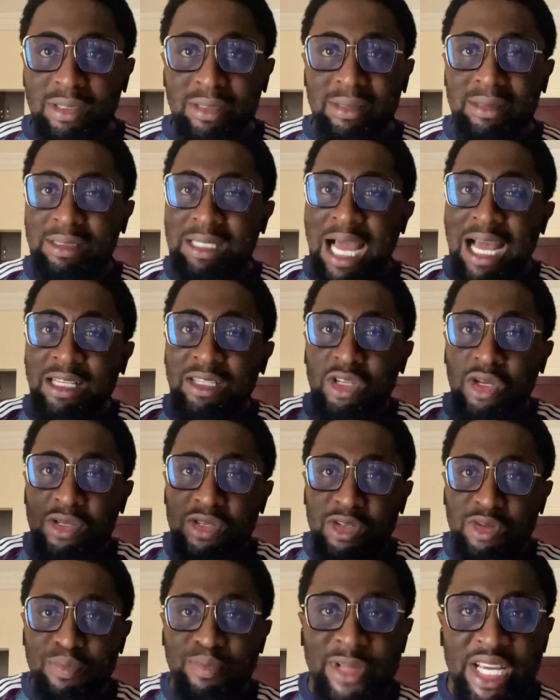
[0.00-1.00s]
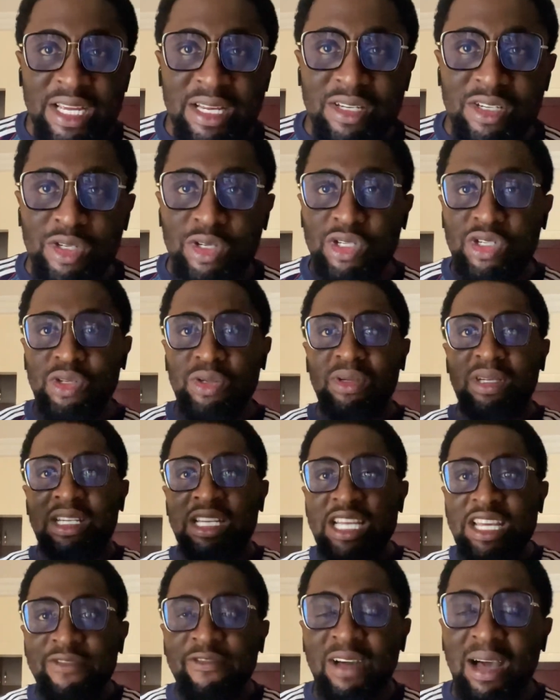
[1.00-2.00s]
that doesn't mean you should
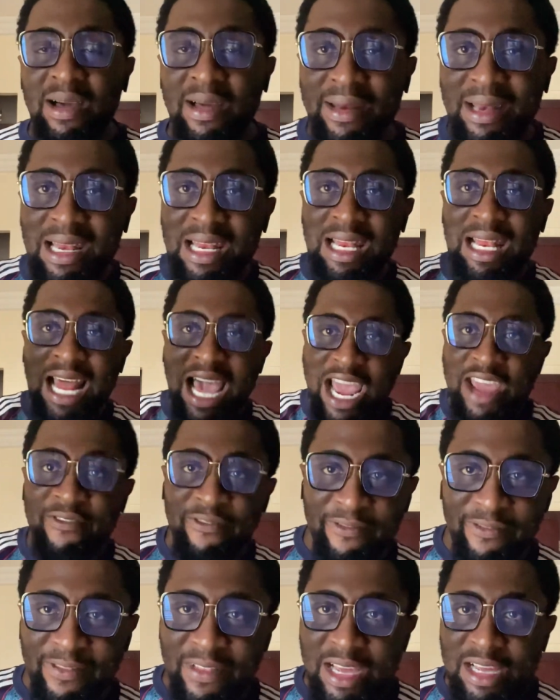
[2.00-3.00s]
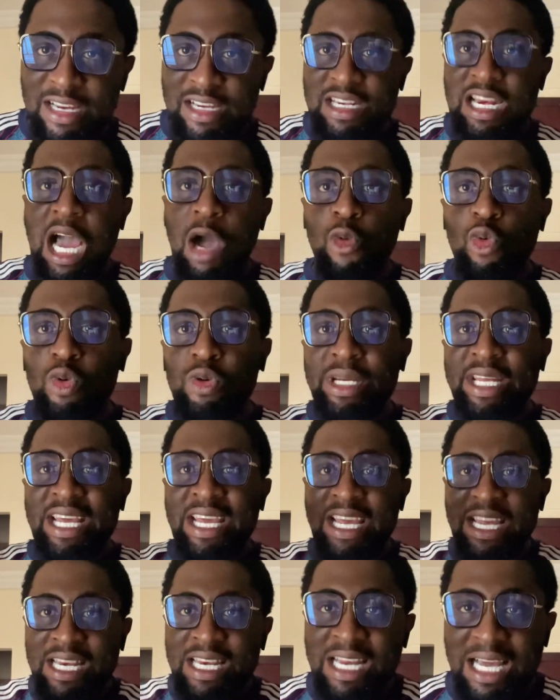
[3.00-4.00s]
live a life that would
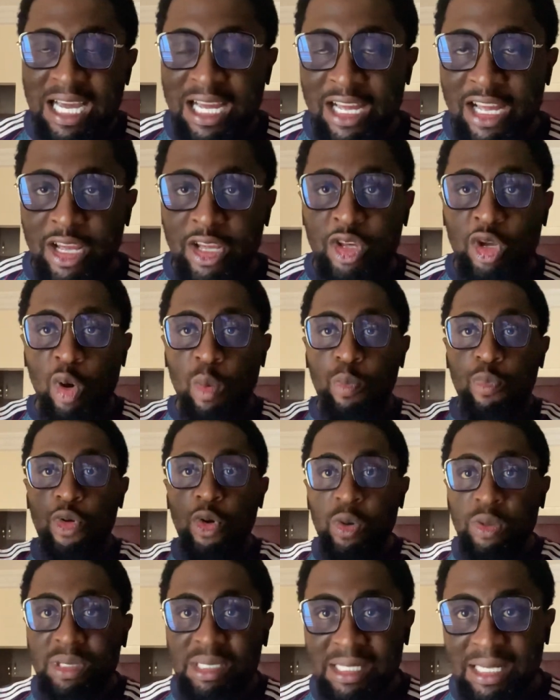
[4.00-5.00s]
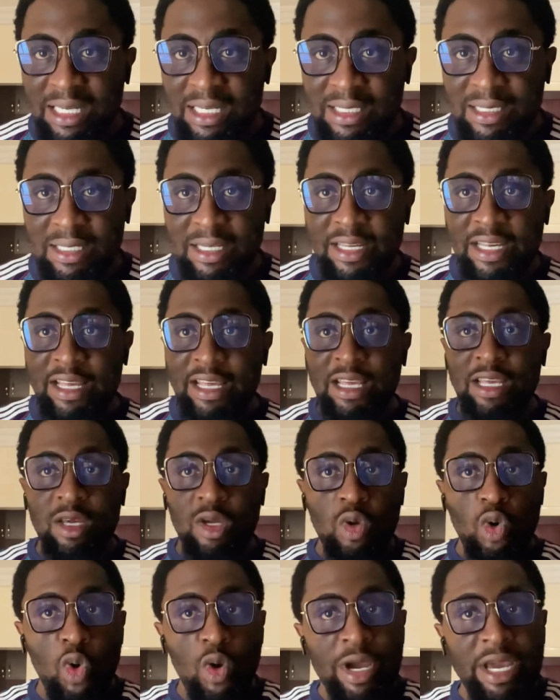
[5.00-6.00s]
hinder your process in
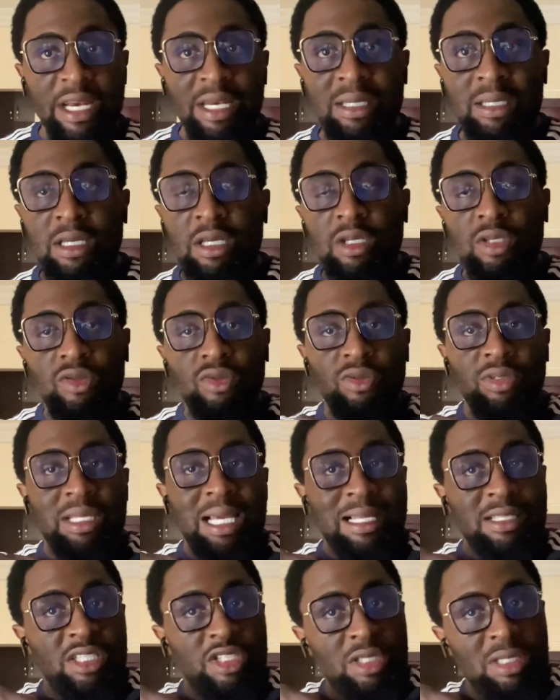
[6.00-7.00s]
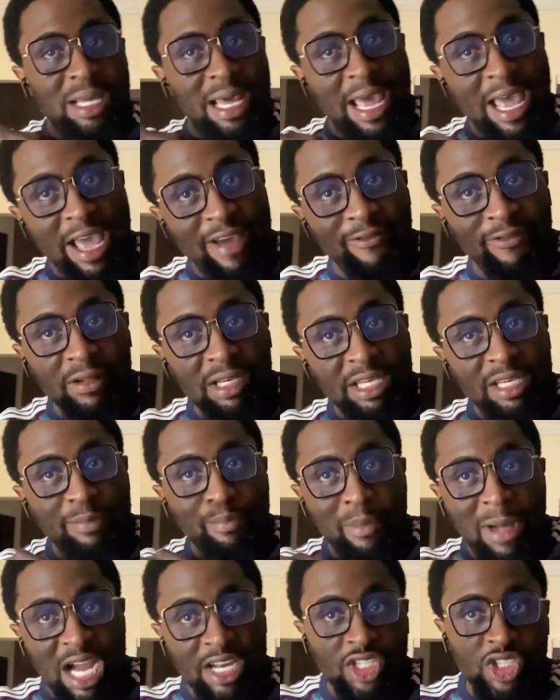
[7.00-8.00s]
going to that heavenly
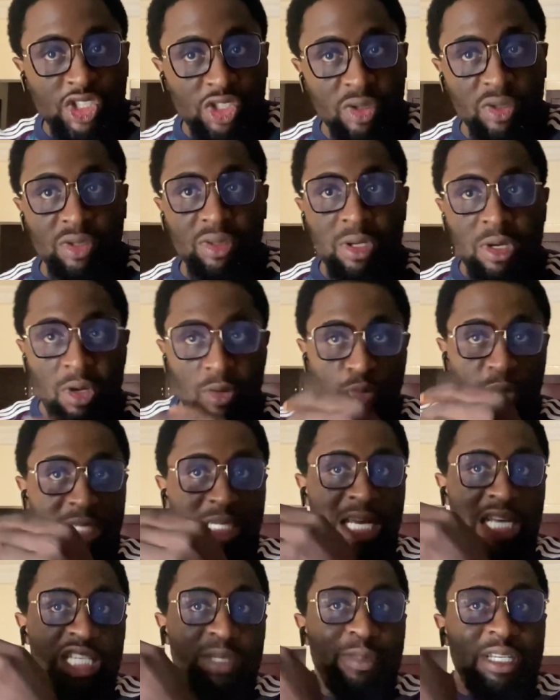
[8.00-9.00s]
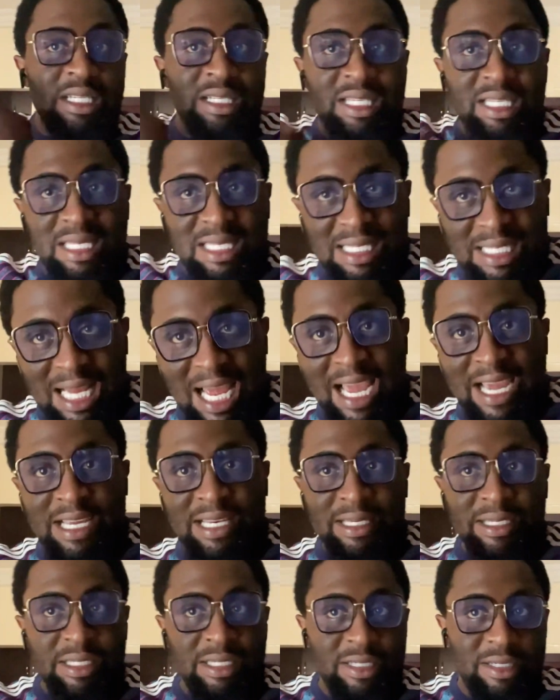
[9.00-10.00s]
mansion which has been
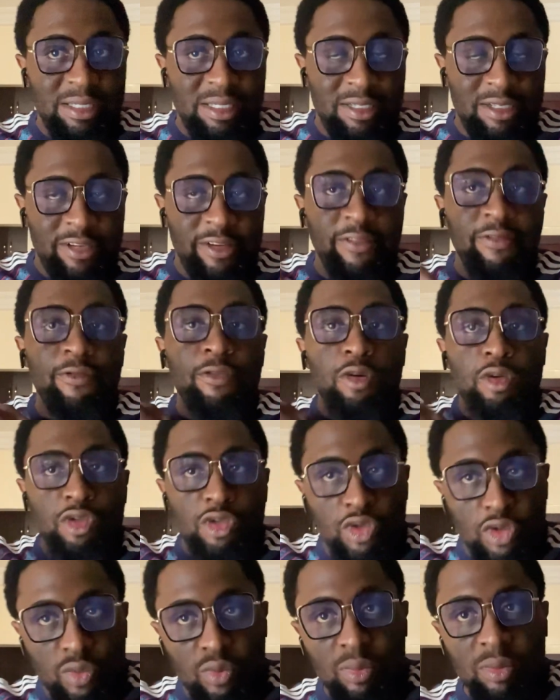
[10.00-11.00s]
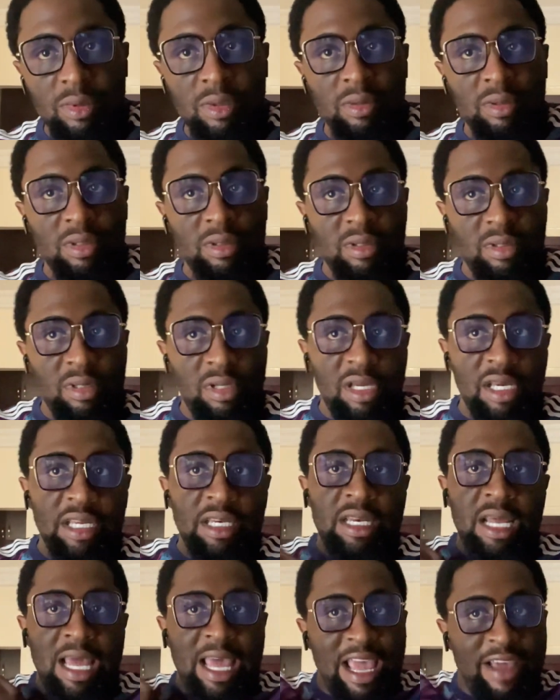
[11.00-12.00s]
designed for you in
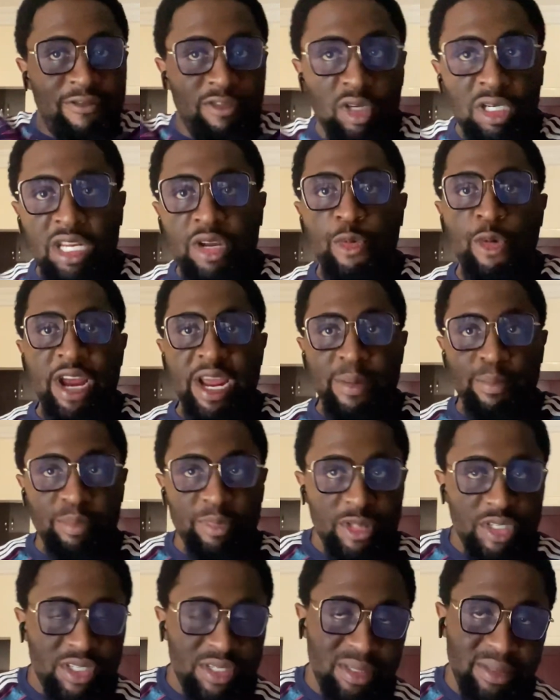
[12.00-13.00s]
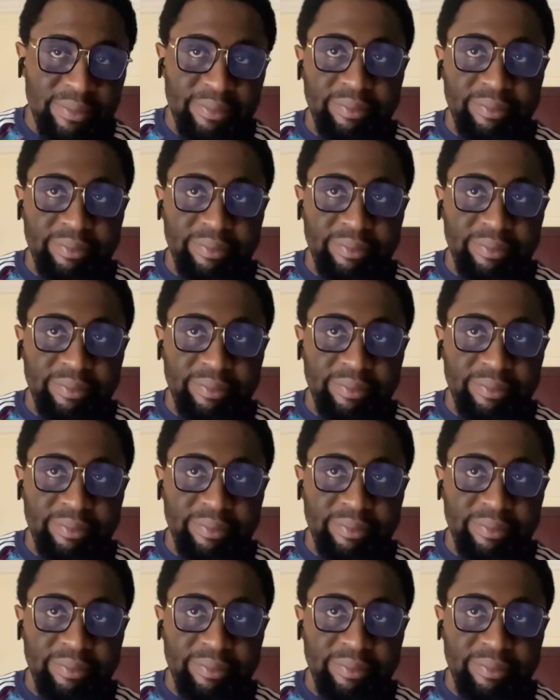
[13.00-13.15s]
the heavenly realms.